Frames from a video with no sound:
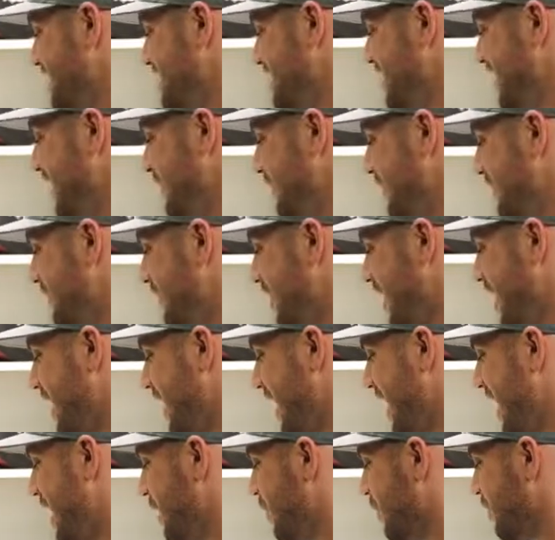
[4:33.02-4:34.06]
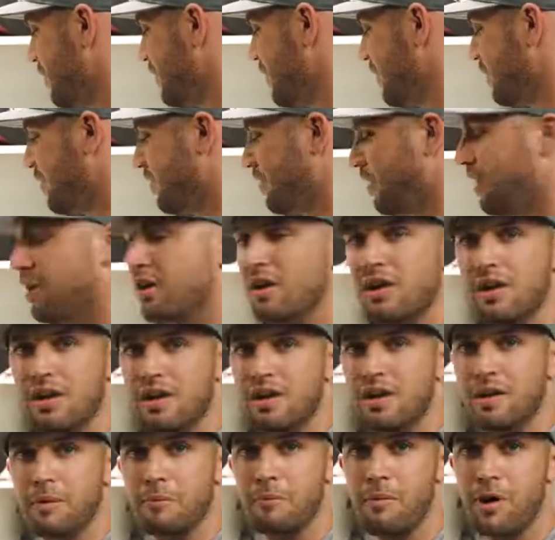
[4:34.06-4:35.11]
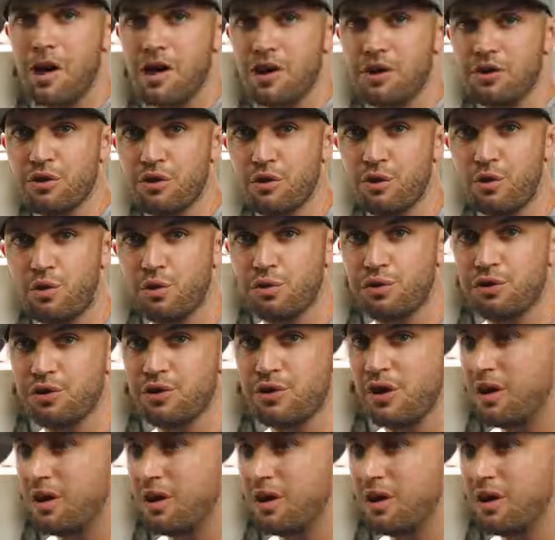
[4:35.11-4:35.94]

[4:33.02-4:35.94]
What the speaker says: see, we've got our little monitor holder